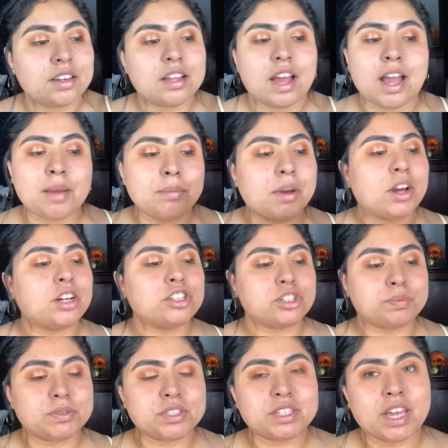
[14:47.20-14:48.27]
I'm
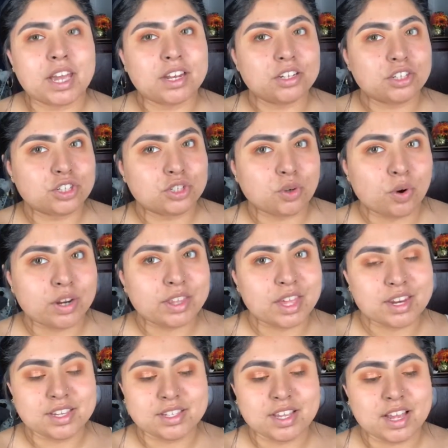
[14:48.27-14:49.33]
100% sure
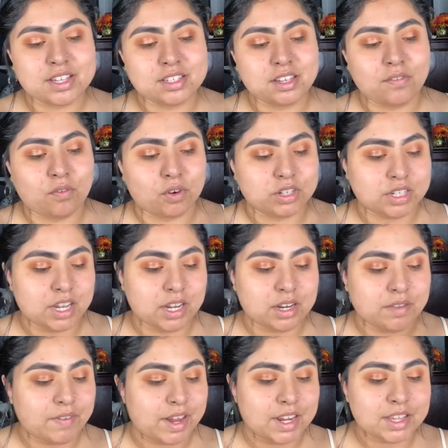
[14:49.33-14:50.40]
that it's SD14.
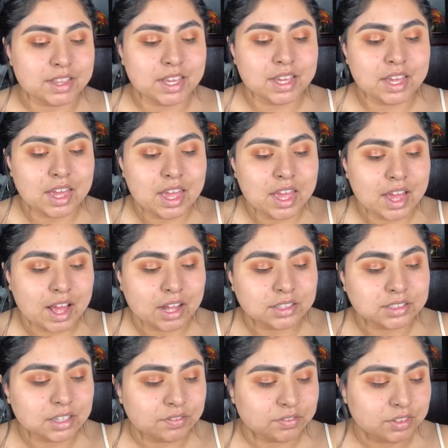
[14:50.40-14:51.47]
If anything, I'll
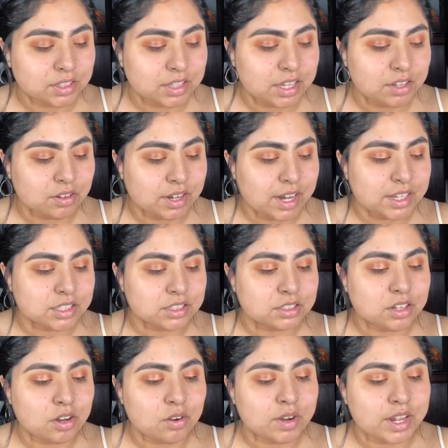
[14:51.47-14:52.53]
definitely let you guys
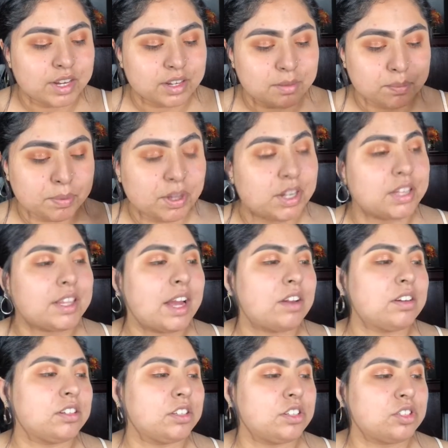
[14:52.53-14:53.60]
know and put it
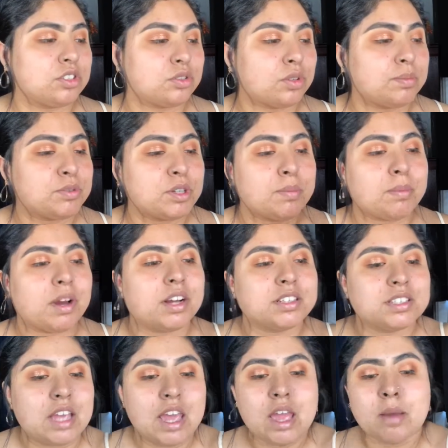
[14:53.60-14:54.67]
down in the description
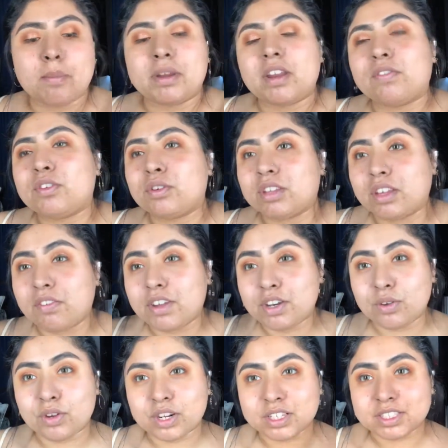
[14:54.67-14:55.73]
box. But if you live in
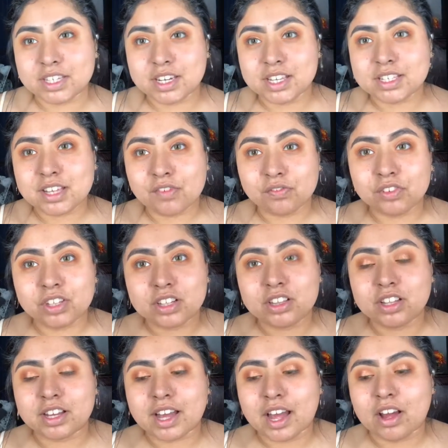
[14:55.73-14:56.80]
New York City, definitely
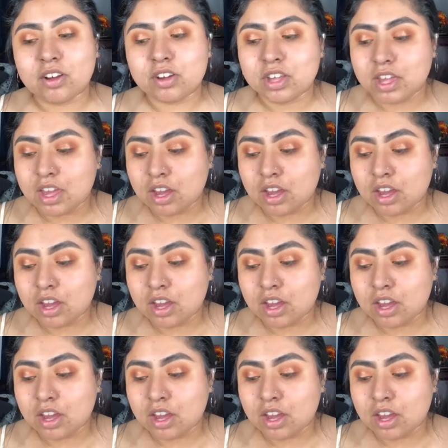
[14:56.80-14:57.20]
look out.